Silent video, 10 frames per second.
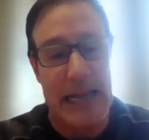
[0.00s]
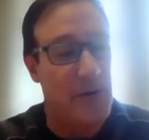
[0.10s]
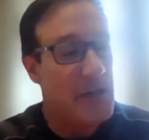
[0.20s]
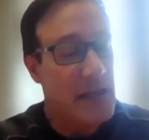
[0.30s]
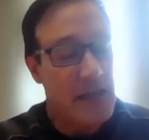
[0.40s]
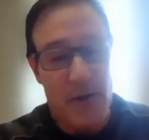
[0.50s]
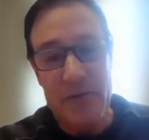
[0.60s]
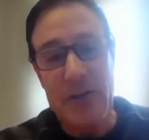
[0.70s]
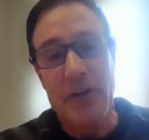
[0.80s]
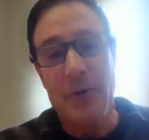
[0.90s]
Now,
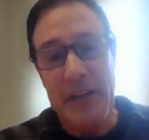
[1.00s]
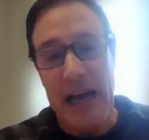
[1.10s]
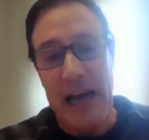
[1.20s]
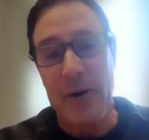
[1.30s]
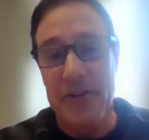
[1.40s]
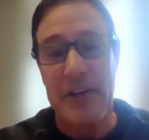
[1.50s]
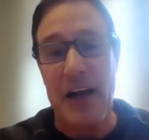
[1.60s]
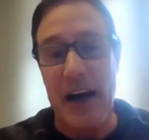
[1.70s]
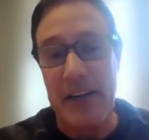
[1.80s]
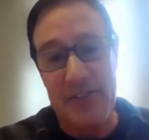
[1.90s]
dealing with the IRS and the
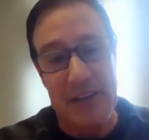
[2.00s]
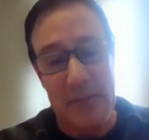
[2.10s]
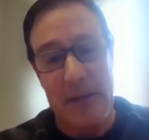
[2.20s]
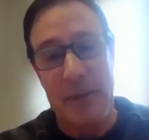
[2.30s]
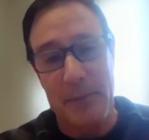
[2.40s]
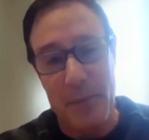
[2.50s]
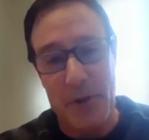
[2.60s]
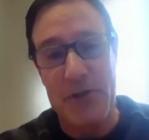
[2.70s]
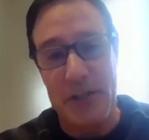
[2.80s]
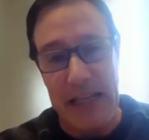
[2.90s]
audits, they may be
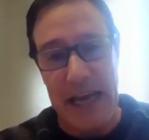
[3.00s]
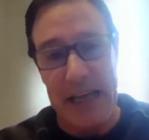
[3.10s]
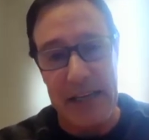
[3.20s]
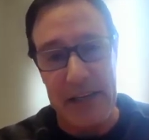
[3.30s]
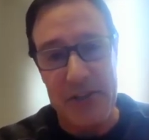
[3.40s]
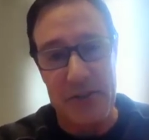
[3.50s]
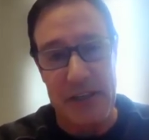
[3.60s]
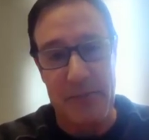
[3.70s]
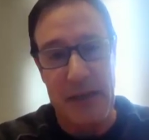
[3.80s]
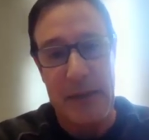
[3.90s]
pushing that issue
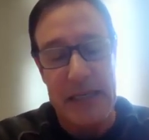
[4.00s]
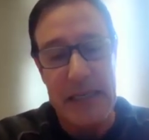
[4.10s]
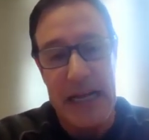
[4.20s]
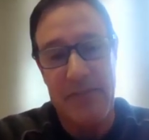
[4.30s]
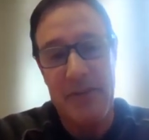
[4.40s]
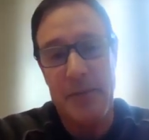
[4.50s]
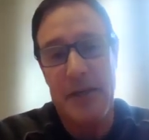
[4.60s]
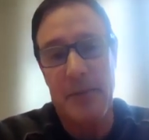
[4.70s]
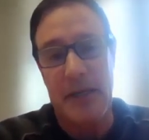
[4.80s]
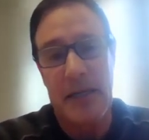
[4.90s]
that maybe it did have to
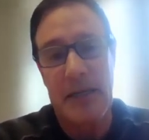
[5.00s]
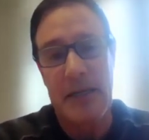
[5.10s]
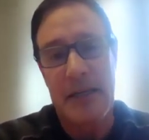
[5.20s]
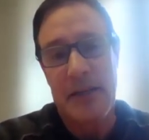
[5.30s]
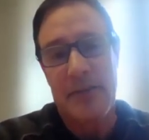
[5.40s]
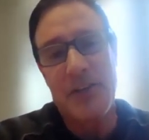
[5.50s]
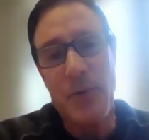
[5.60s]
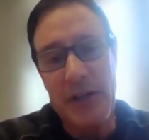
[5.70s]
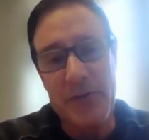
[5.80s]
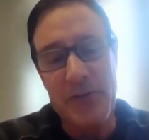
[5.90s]
be, but that's
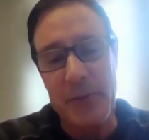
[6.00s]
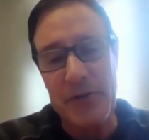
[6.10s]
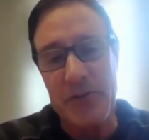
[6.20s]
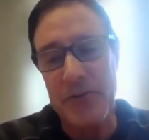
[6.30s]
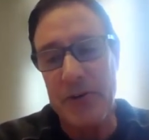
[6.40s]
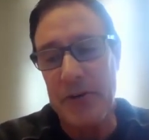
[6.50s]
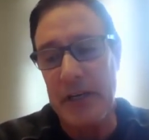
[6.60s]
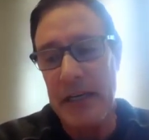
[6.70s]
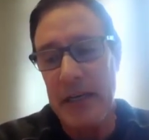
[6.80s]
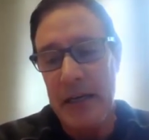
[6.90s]
why there's so much
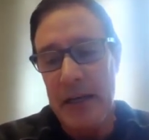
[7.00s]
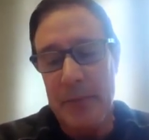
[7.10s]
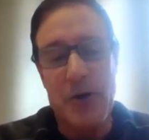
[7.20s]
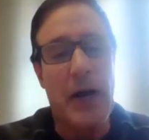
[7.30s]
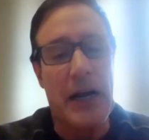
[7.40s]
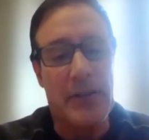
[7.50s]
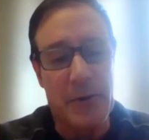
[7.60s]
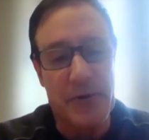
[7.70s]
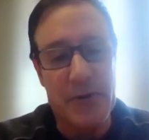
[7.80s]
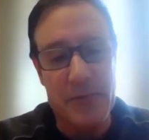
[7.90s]
uncertainty. But you're right, there
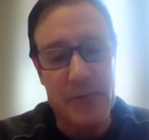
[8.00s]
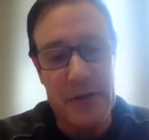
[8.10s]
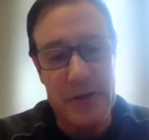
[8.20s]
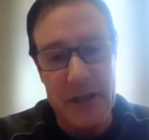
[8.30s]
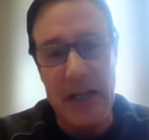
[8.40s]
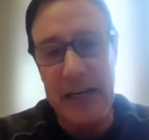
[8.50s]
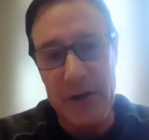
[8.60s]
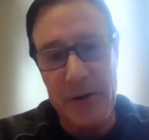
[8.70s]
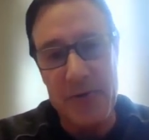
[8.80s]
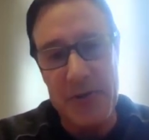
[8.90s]
was the decline in
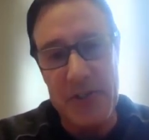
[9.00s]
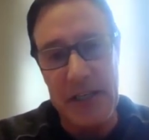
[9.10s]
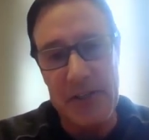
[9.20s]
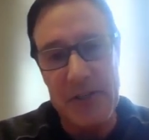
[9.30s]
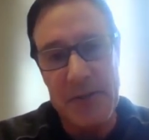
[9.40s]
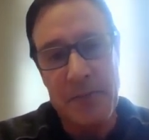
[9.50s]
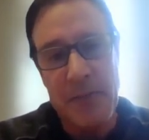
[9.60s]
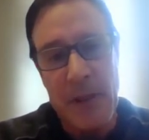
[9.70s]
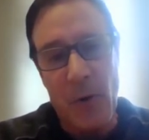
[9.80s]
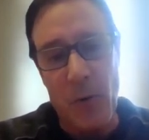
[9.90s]
gross receipts,
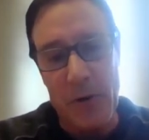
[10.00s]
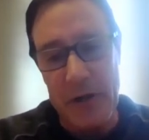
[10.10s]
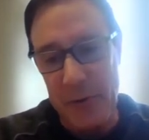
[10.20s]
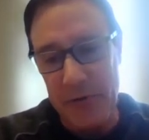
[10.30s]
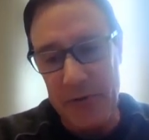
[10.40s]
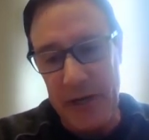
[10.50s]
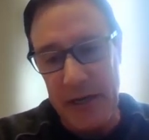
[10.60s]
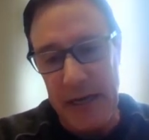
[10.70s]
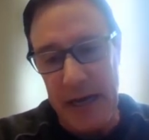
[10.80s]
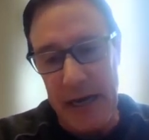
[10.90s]
or there was
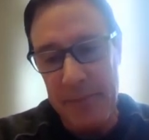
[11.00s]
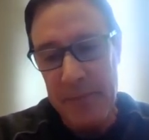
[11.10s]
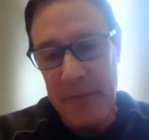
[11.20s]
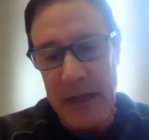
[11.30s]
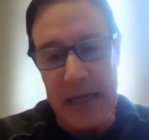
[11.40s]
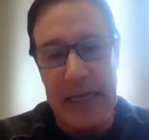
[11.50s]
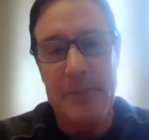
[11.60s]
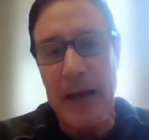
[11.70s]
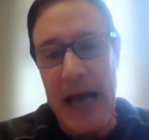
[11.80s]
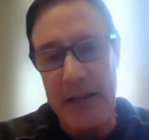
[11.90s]
an
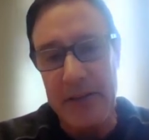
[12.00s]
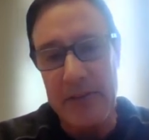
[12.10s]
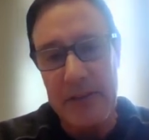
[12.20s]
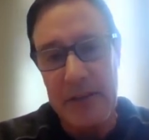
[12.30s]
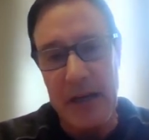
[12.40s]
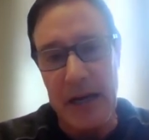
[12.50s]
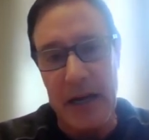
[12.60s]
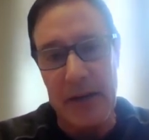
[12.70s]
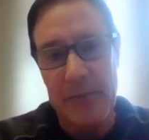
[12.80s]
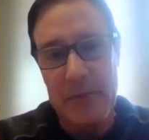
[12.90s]
impact.
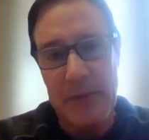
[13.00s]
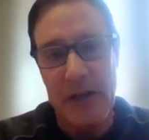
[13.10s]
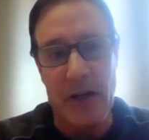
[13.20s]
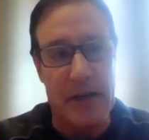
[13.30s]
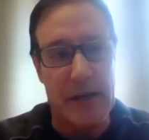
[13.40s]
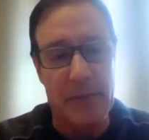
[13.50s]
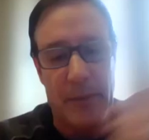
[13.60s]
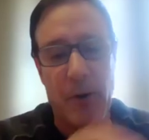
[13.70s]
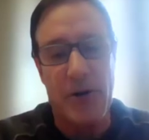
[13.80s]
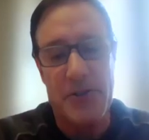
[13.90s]
They call it a
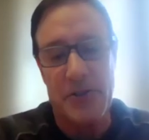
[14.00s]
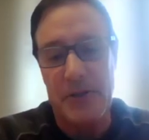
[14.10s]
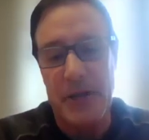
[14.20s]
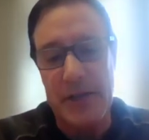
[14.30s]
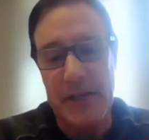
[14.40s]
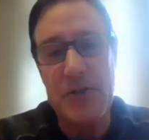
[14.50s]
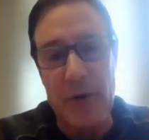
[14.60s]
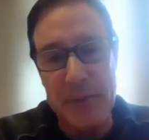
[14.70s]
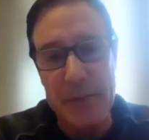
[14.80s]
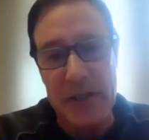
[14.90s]
partial
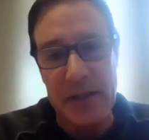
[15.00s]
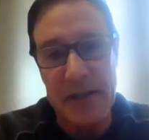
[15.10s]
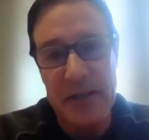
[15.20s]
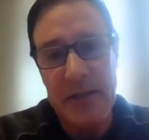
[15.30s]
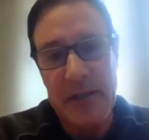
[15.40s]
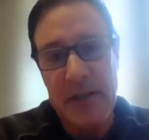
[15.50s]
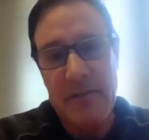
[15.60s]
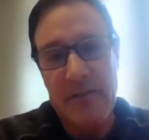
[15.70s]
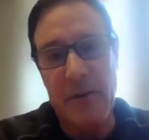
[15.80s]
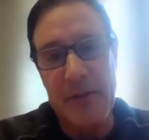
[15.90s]
disruption
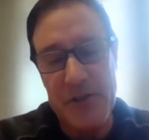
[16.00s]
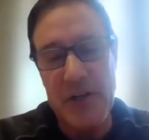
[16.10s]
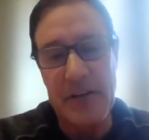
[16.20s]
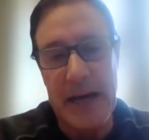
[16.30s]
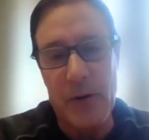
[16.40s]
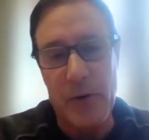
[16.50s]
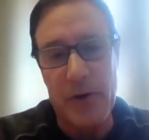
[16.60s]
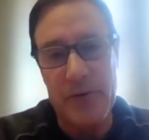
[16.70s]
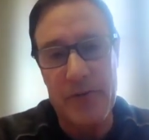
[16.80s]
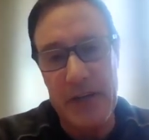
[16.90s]
from the shutdown
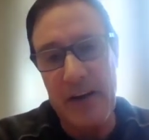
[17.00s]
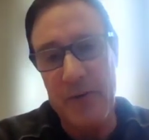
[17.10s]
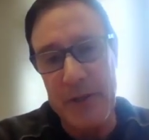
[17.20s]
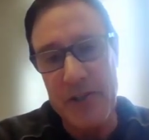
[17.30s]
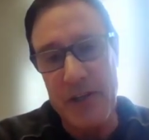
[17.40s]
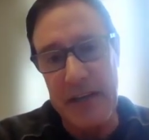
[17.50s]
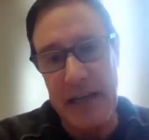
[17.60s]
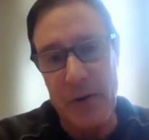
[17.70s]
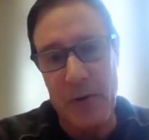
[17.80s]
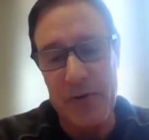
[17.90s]
orders, the government
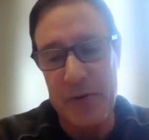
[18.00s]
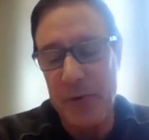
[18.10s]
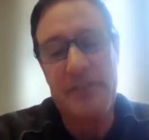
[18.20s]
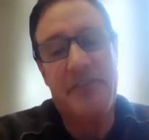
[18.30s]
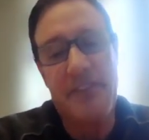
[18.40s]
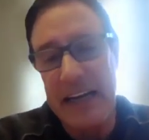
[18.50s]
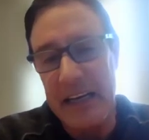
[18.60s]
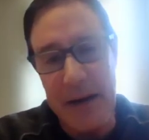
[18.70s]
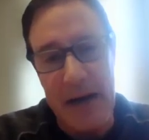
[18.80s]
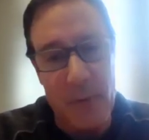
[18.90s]
shutdown orders, and we're even fighting
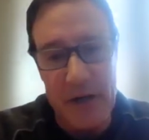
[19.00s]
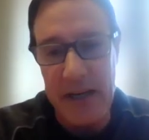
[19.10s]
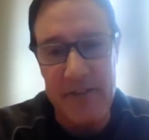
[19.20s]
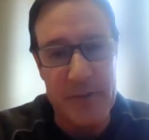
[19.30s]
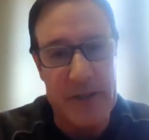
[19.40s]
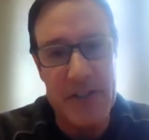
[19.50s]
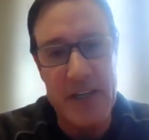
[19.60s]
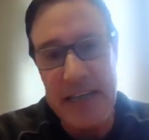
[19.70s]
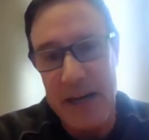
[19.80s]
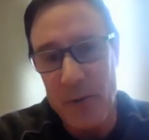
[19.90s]
about what a government
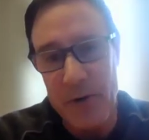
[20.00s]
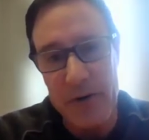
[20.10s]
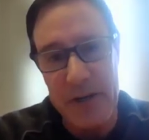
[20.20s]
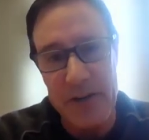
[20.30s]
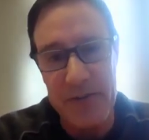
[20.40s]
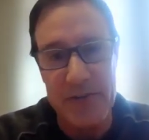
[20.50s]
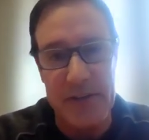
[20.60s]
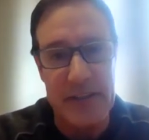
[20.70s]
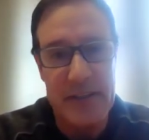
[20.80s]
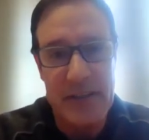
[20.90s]
shutdown order is. Is
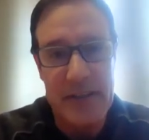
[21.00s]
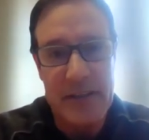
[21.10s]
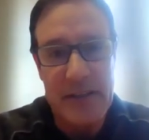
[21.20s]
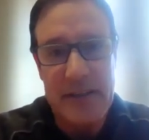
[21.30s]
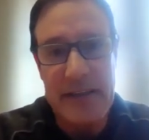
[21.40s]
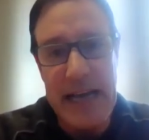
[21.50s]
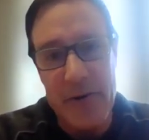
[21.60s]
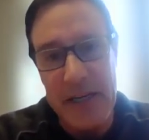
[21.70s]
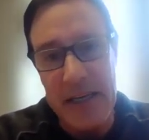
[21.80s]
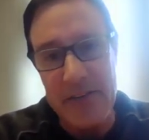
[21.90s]
it
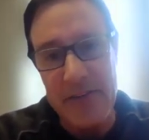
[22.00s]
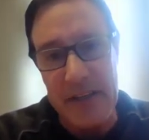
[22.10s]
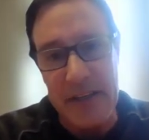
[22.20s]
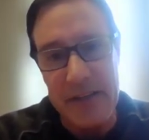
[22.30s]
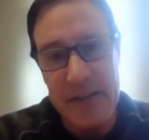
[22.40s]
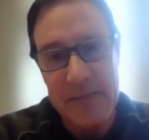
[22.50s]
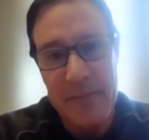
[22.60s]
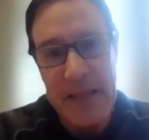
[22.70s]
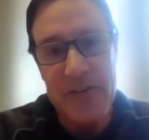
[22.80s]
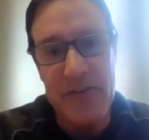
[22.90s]
county? Is it
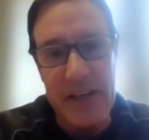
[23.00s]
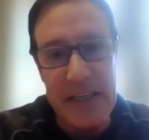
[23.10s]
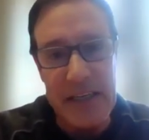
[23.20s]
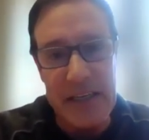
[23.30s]
city?